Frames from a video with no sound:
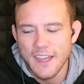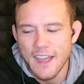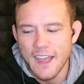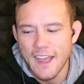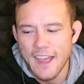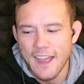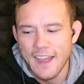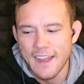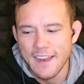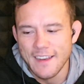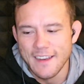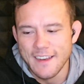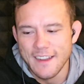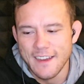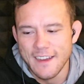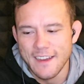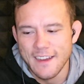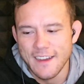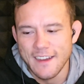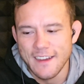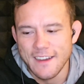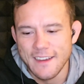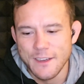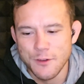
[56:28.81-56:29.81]
And
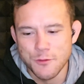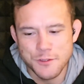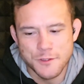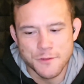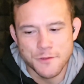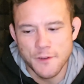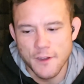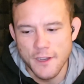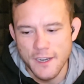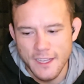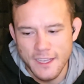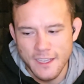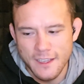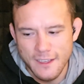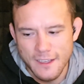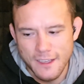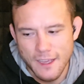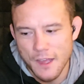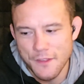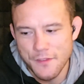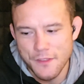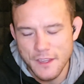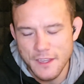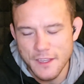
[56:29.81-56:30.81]
it was funny.
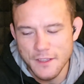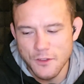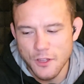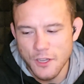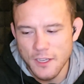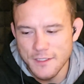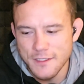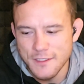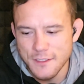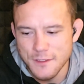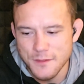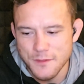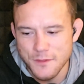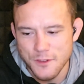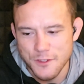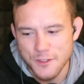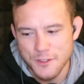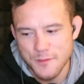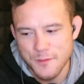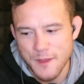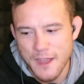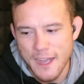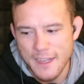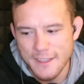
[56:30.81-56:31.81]
I think he lost his
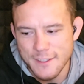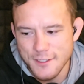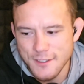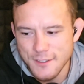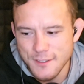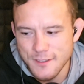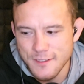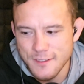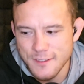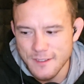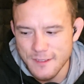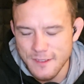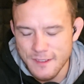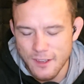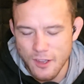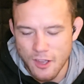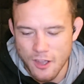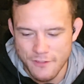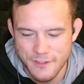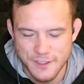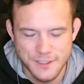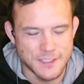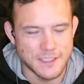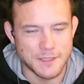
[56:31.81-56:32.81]
first match,
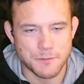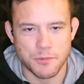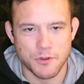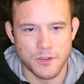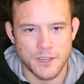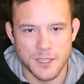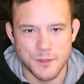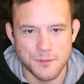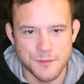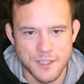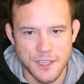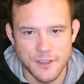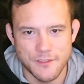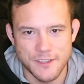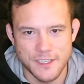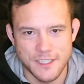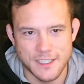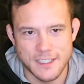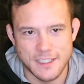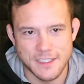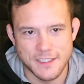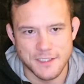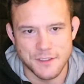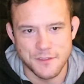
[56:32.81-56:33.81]
obviously putting himself at
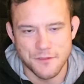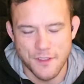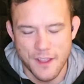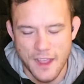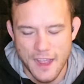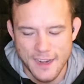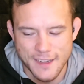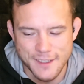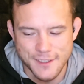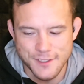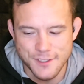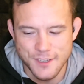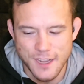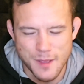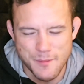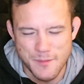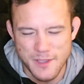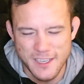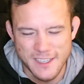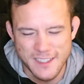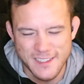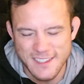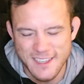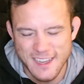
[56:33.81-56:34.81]
a disadvantage. I
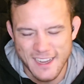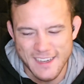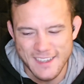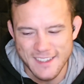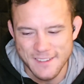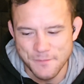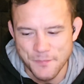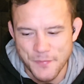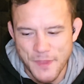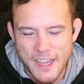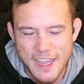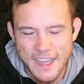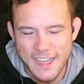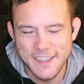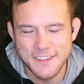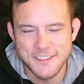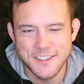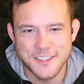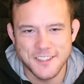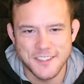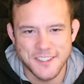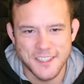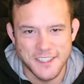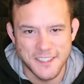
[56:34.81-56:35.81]
mean, it's
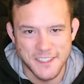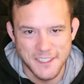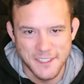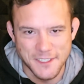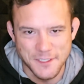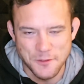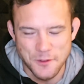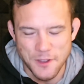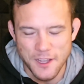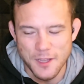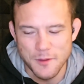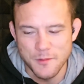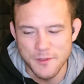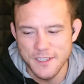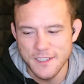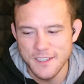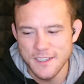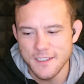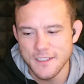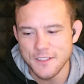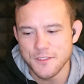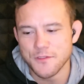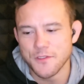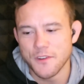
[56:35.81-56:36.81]
silly as well, but it
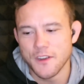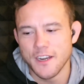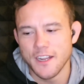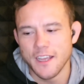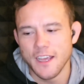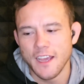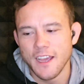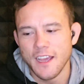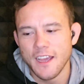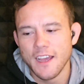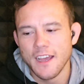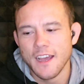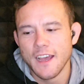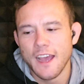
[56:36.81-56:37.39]
is funny.